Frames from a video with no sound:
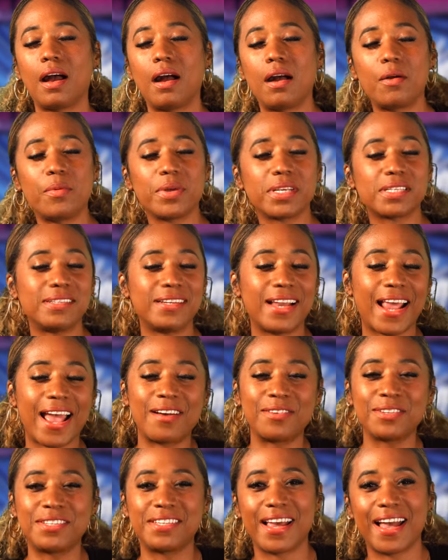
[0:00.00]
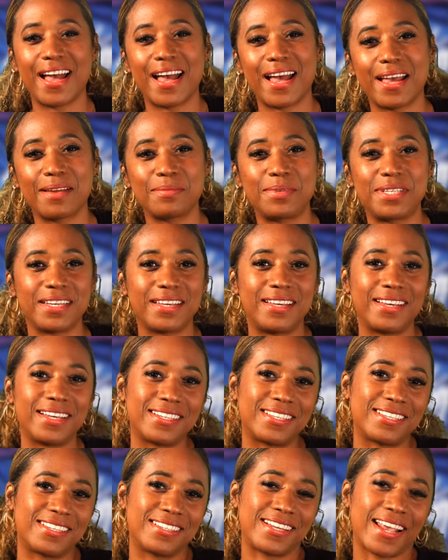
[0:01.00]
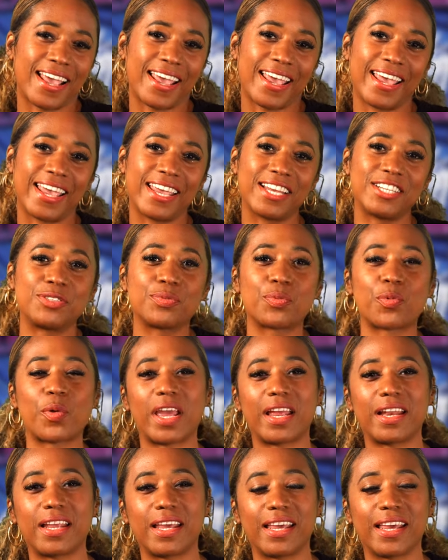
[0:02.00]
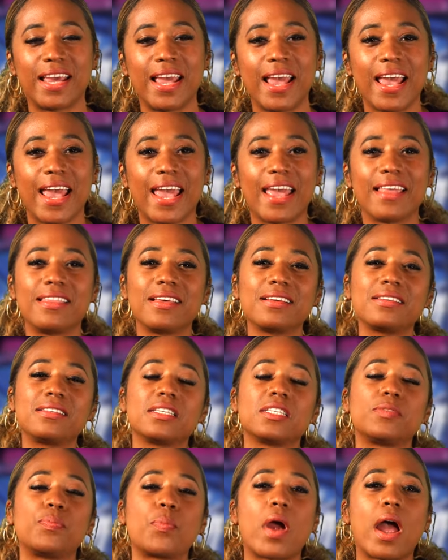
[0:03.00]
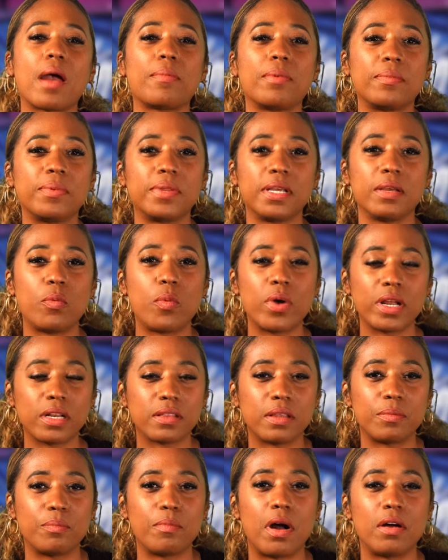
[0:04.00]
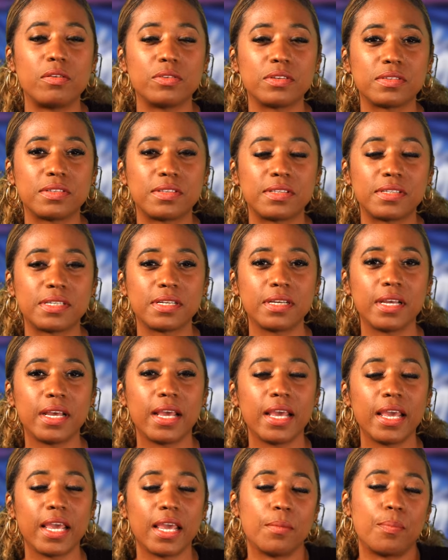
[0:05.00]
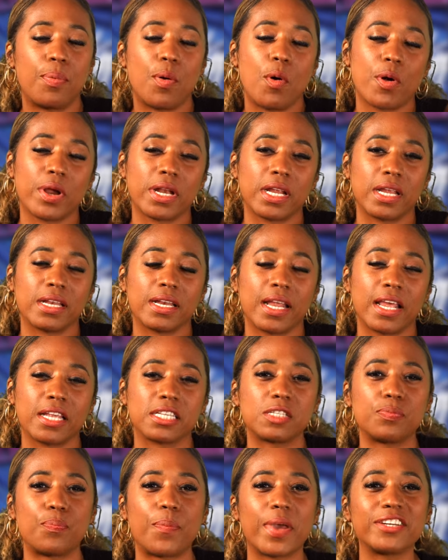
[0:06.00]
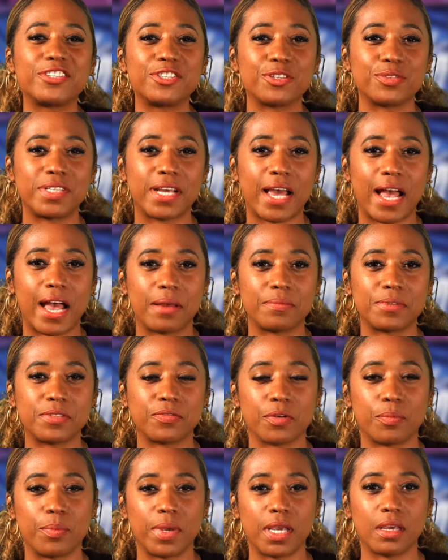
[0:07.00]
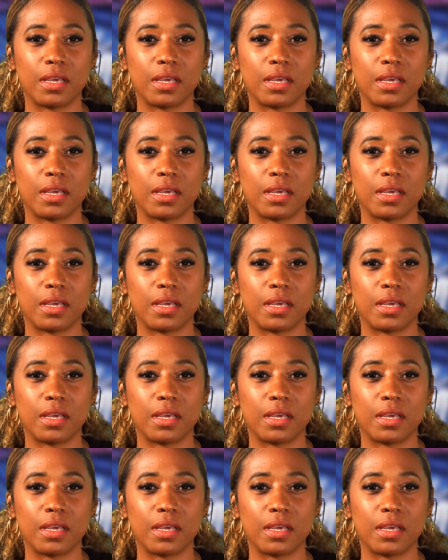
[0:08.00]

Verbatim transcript: Oh, it's now time to get stage ready. And this is probably one of the most important and special times for